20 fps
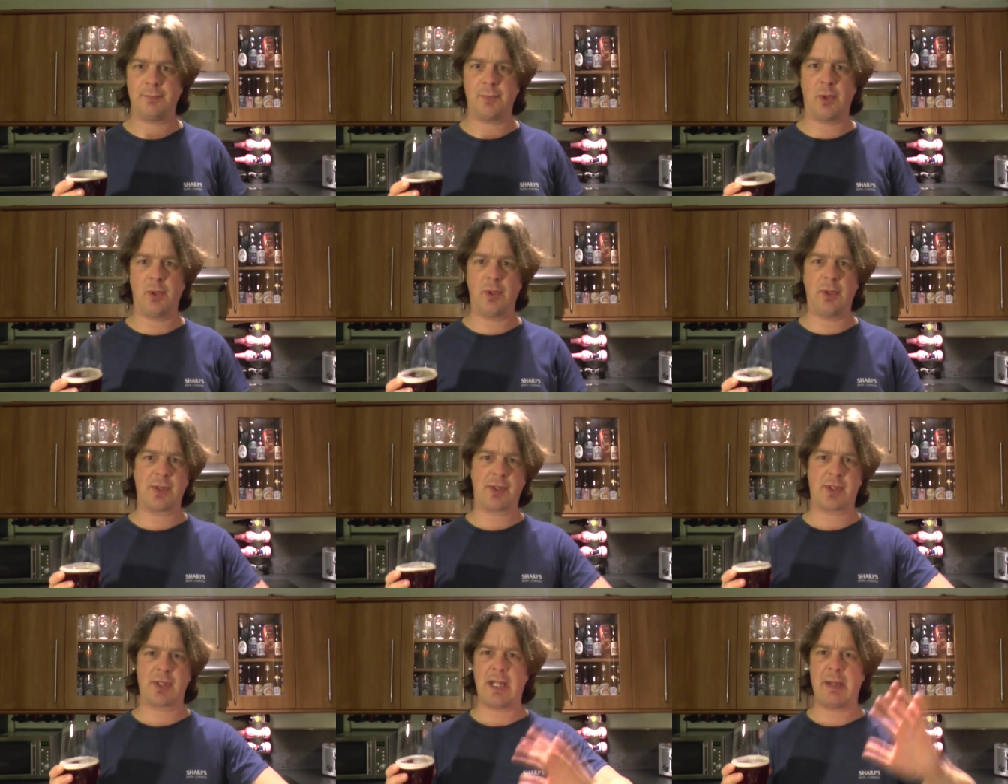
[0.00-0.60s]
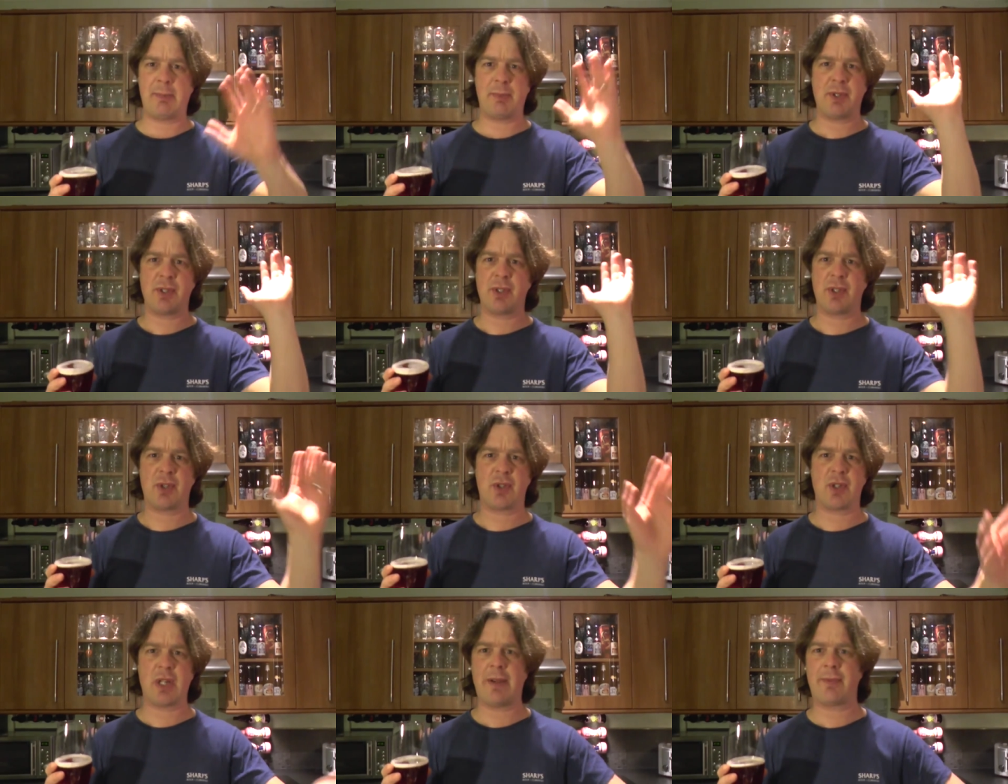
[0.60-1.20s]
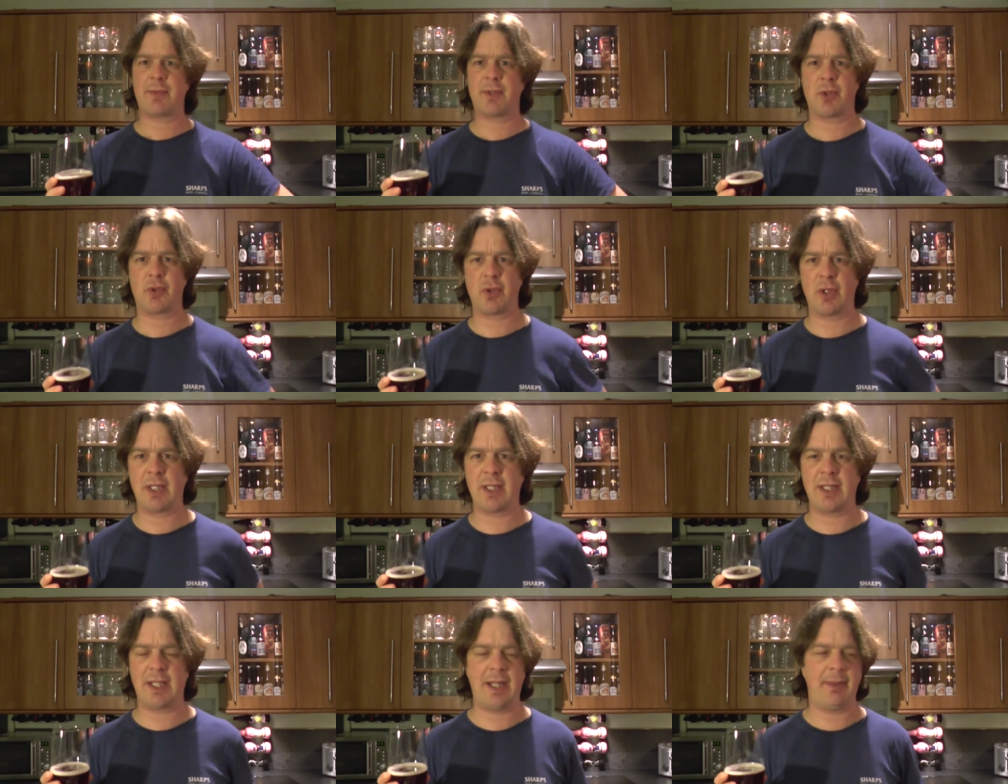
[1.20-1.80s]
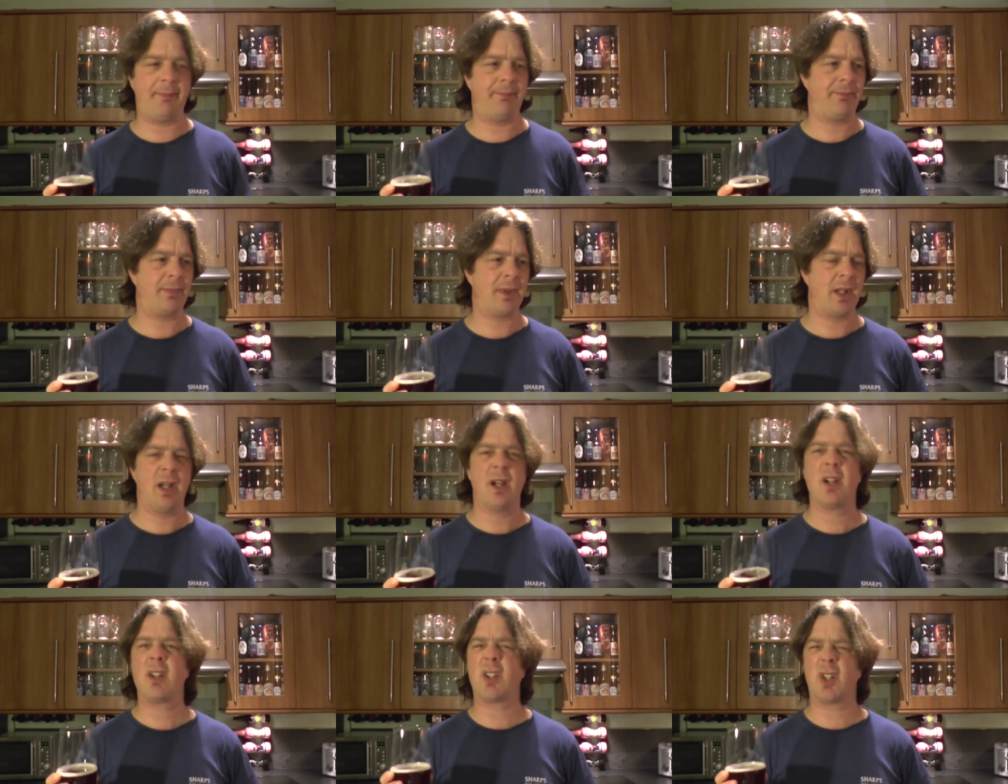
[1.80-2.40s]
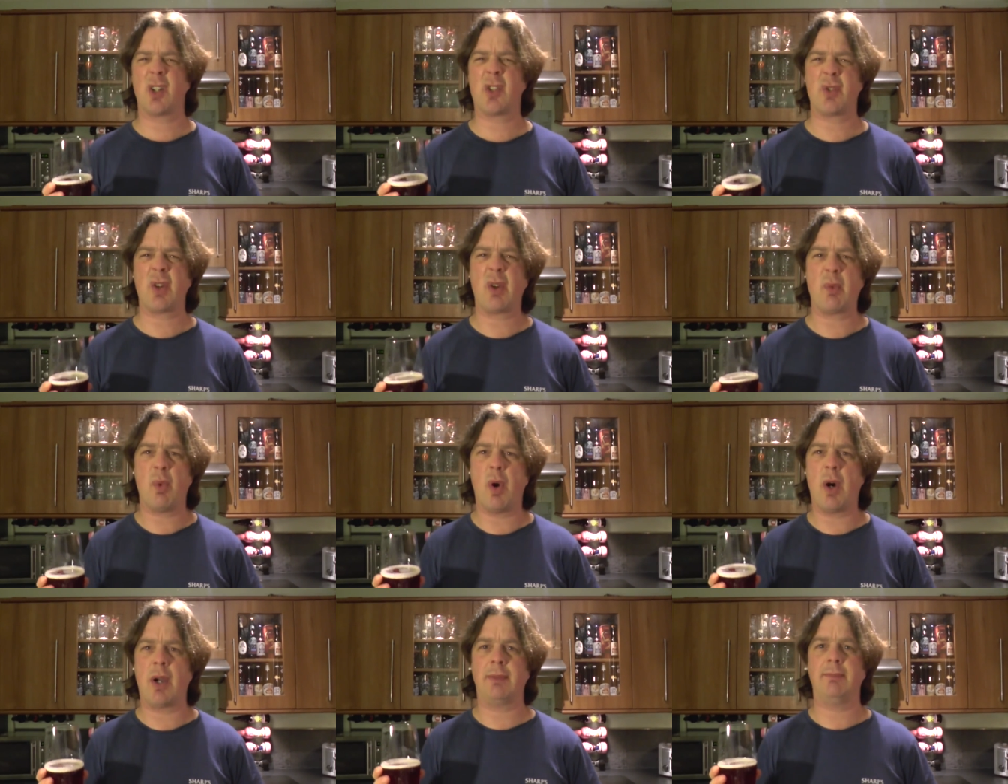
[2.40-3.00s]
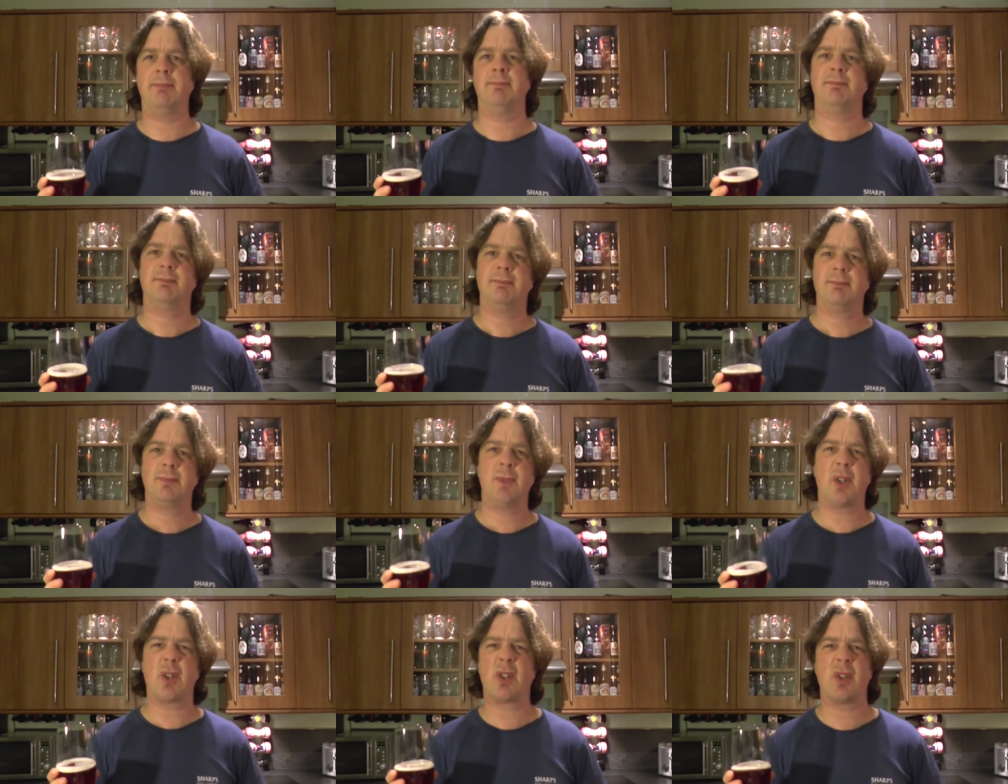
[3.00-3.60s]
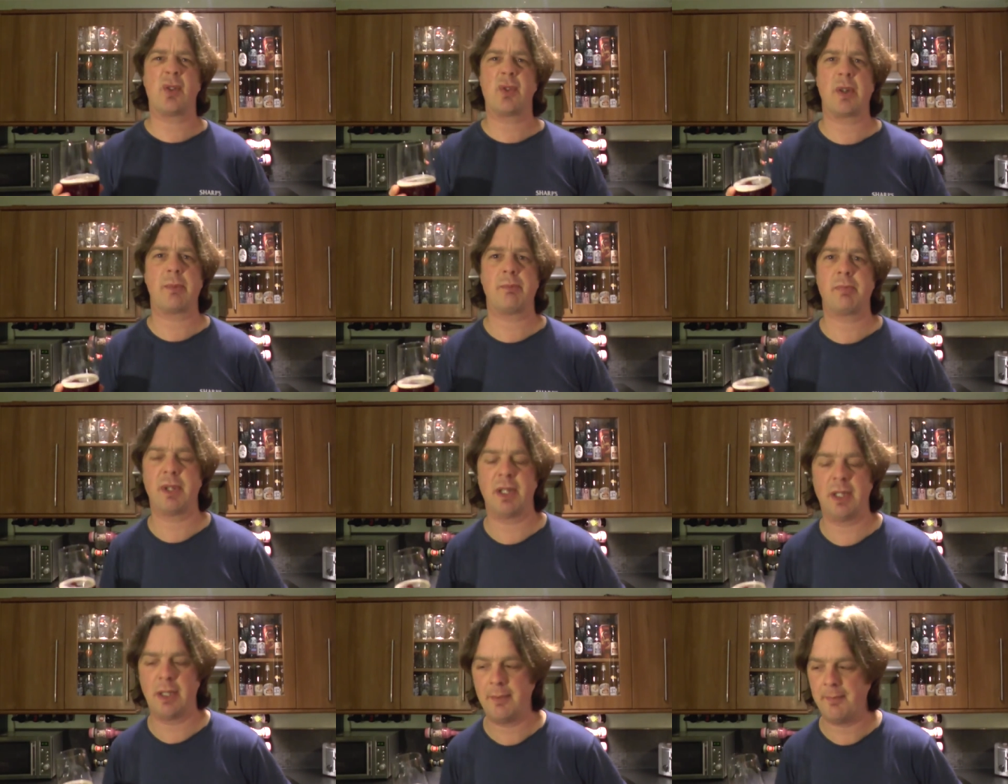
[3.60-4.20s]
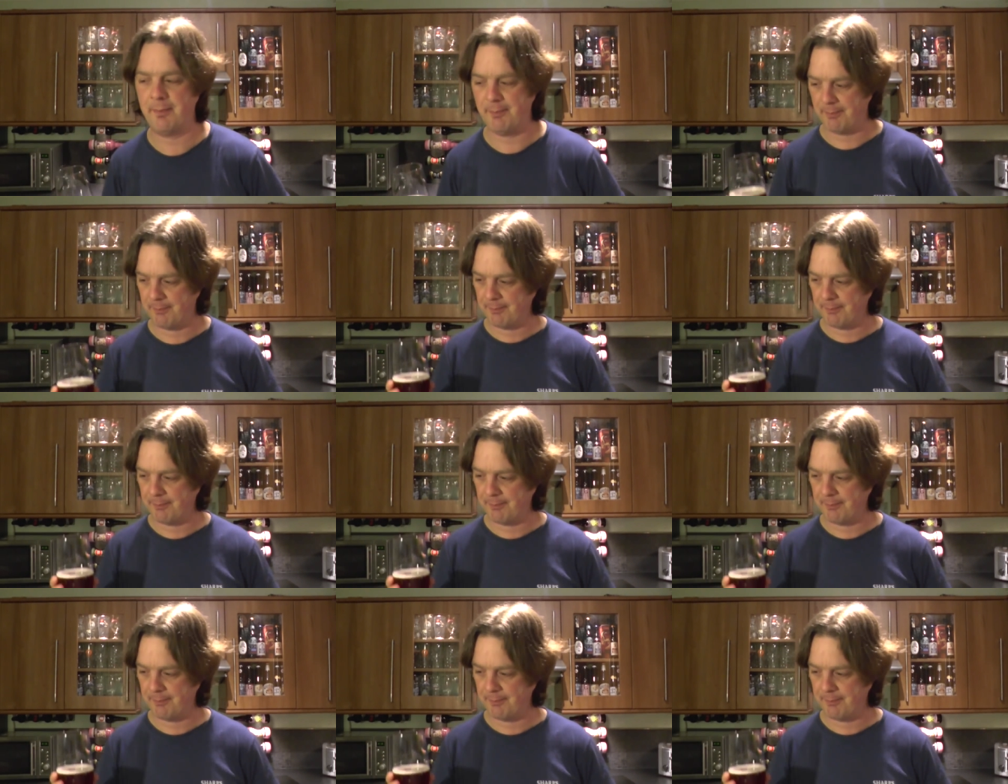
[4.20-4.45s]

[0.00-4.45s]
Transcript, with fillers: All the celebrities, chefs are drinking it. Got to drink wine, not going to drink beer.